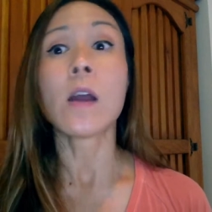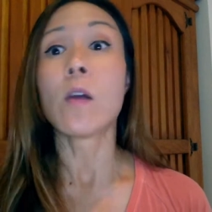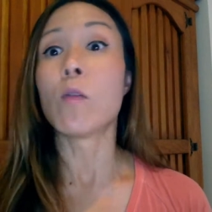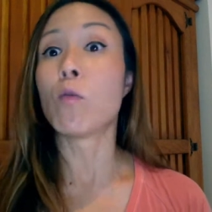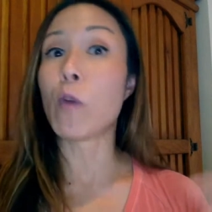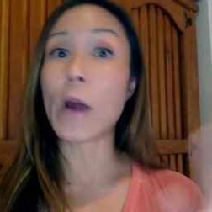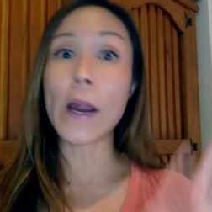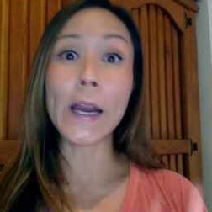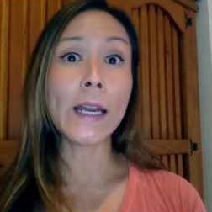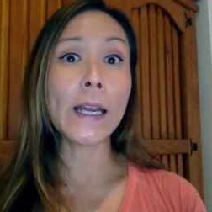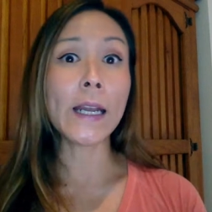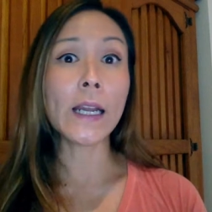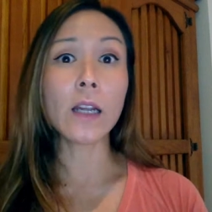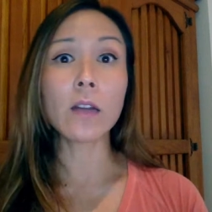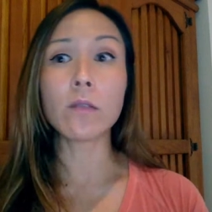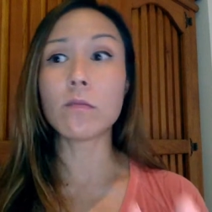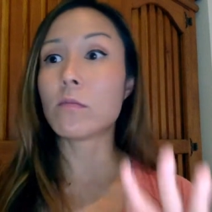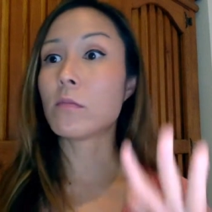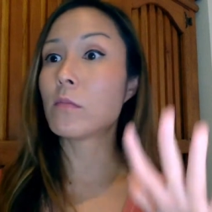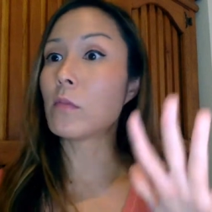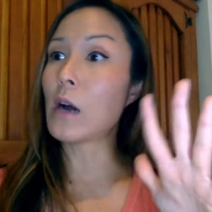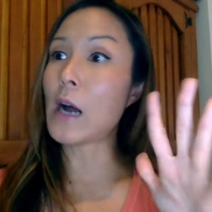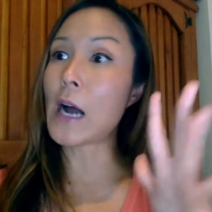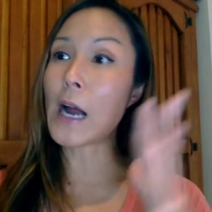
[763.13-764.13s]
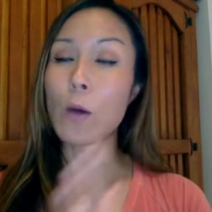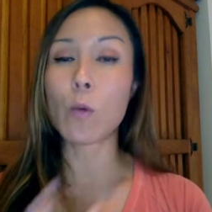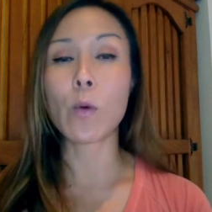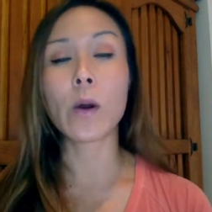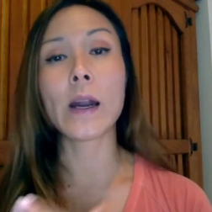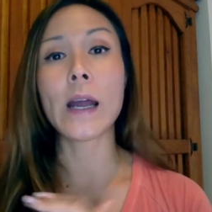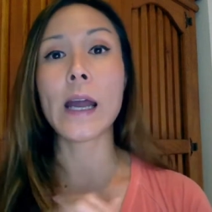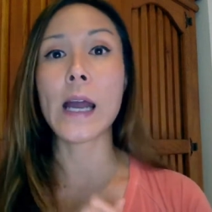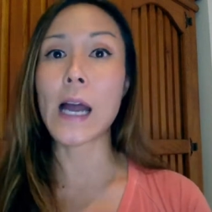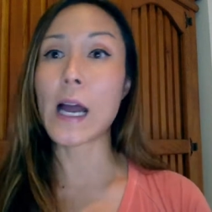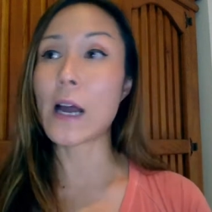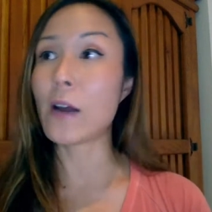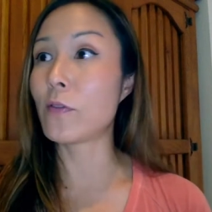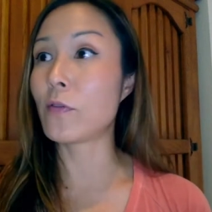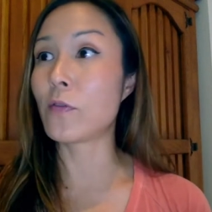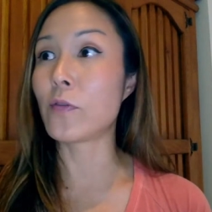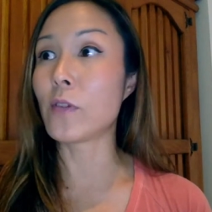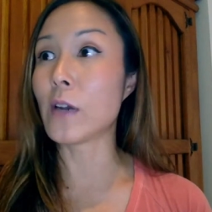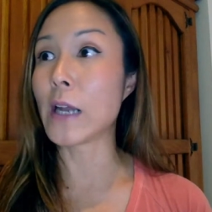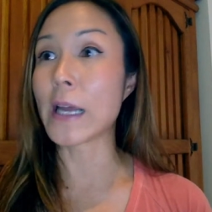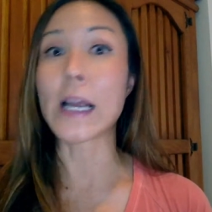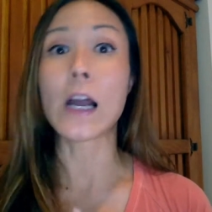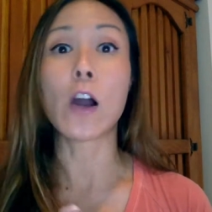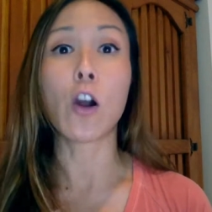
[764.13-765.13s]
Writing, I want to have
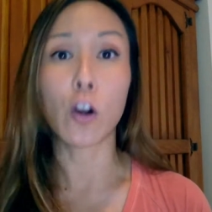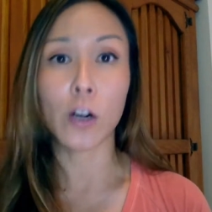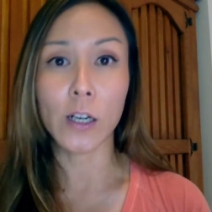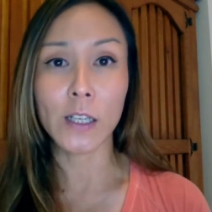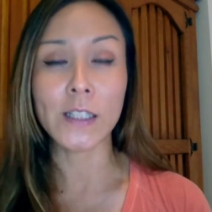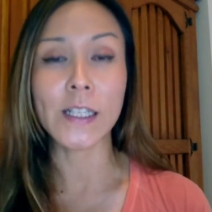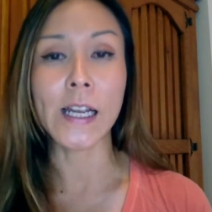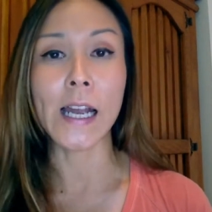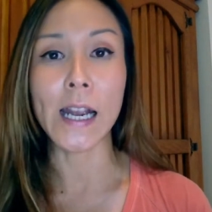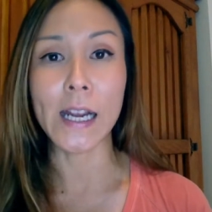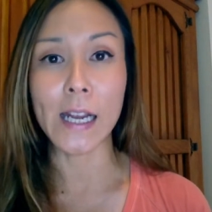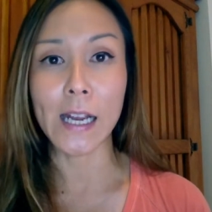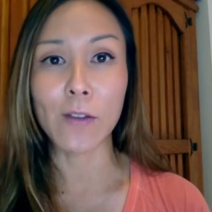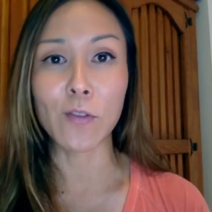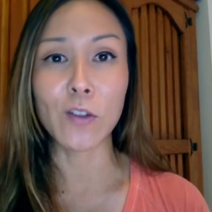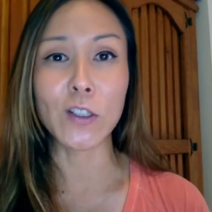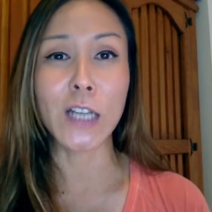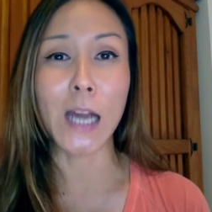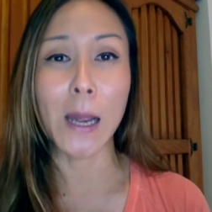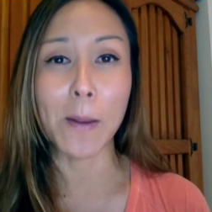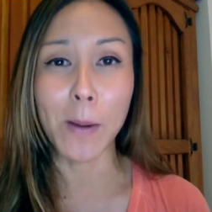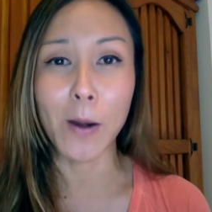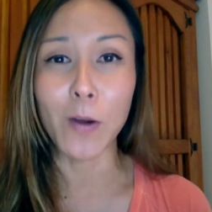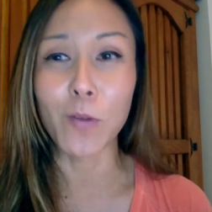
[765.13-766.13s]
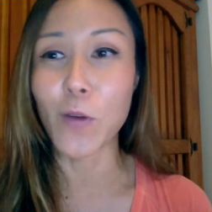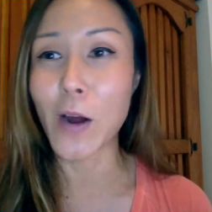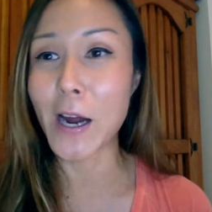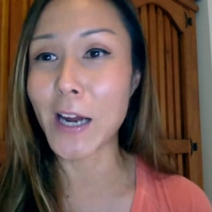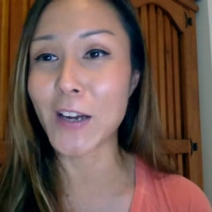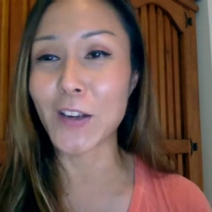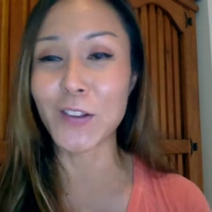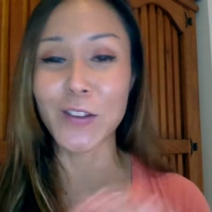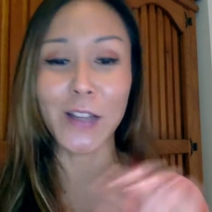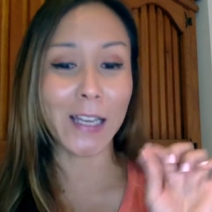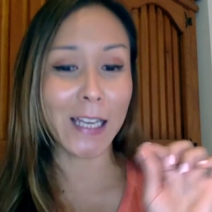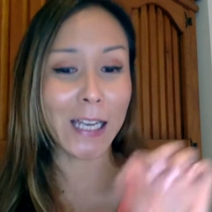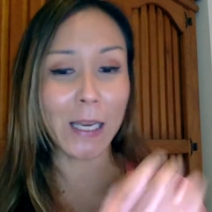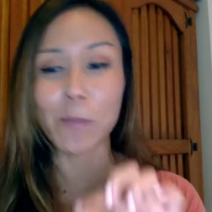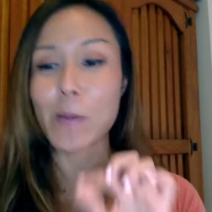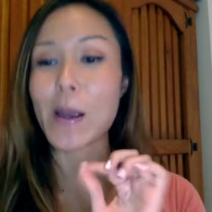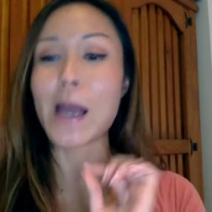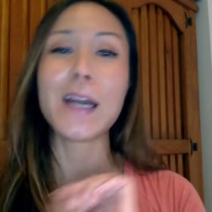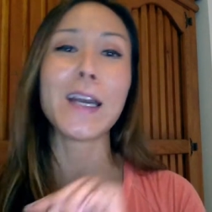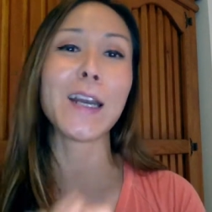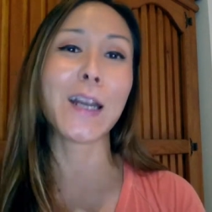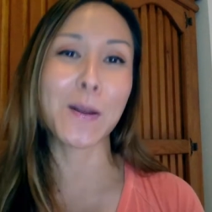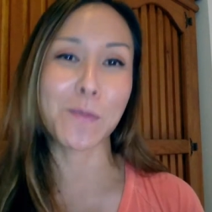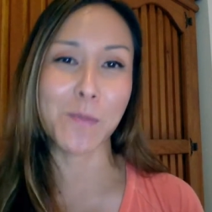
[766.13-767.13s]
like a heart attack every time I write because I keep
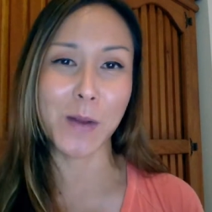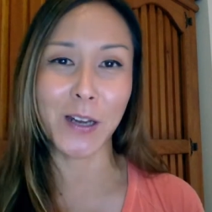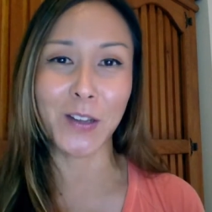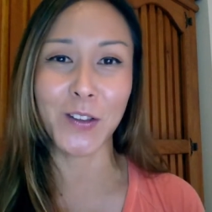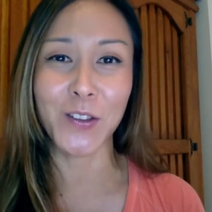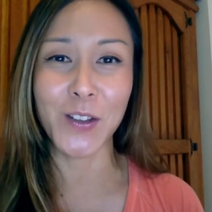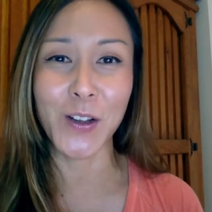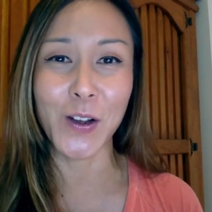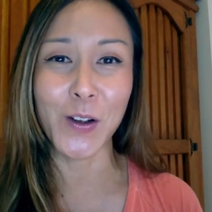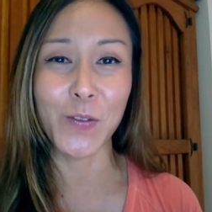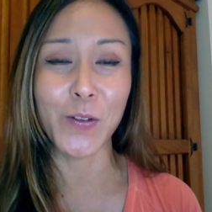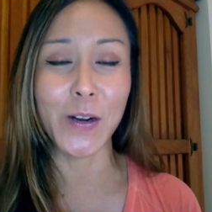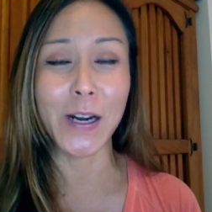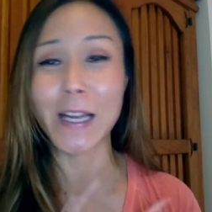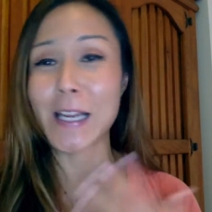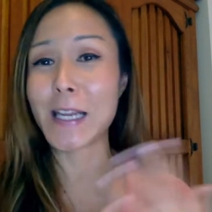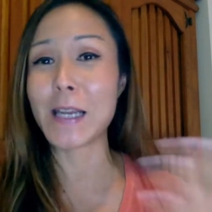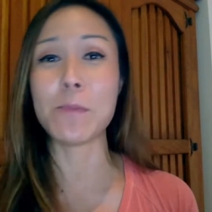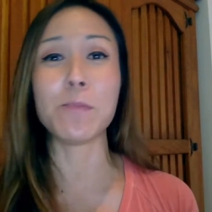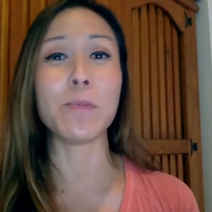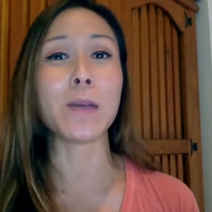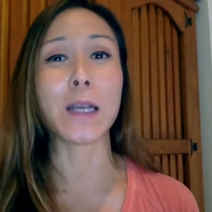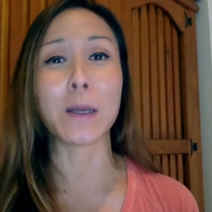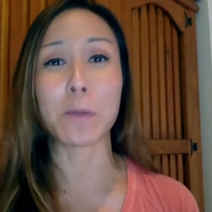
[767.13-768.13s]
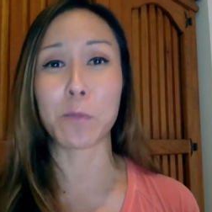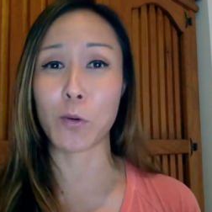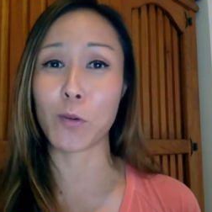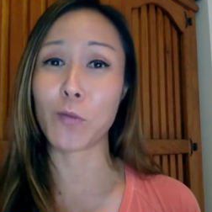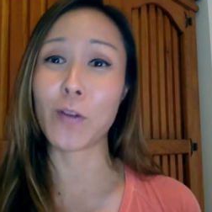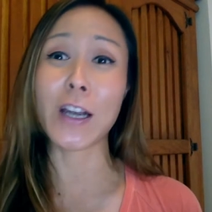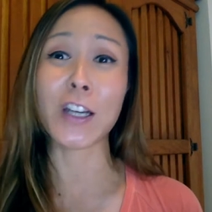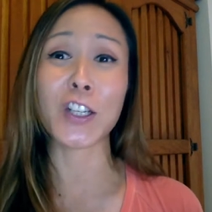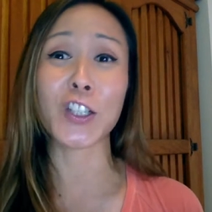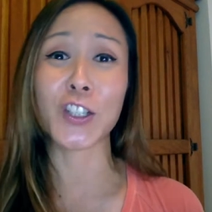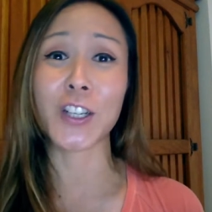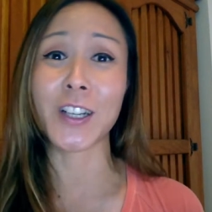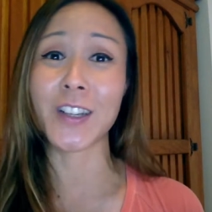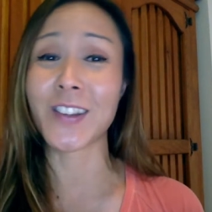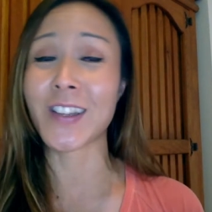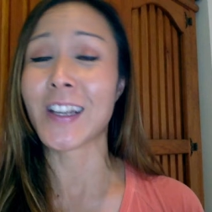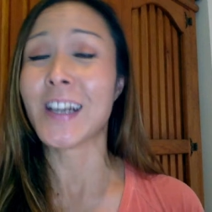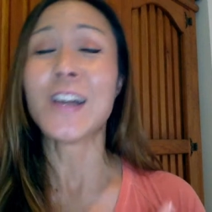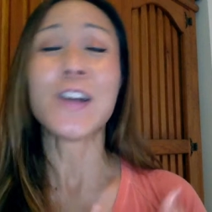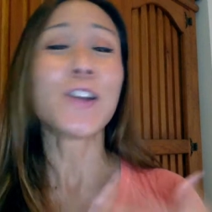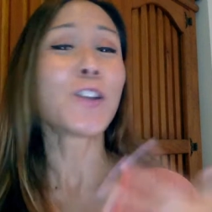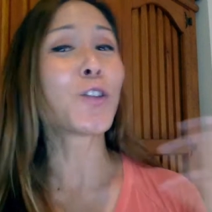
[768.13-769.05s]
editing myself and I keep being a perfectionist.